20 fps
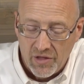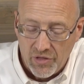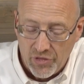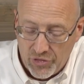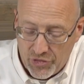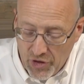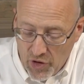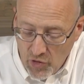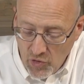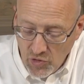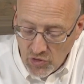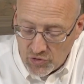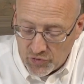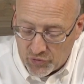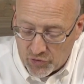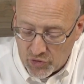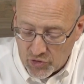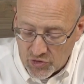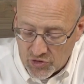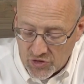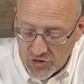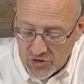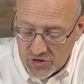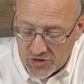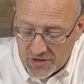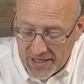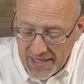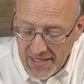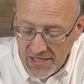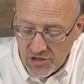Those
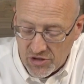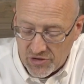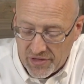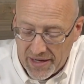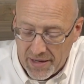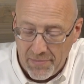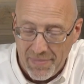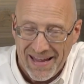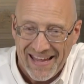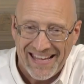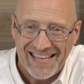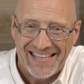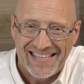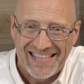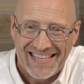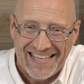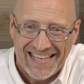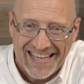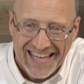verses teach that a man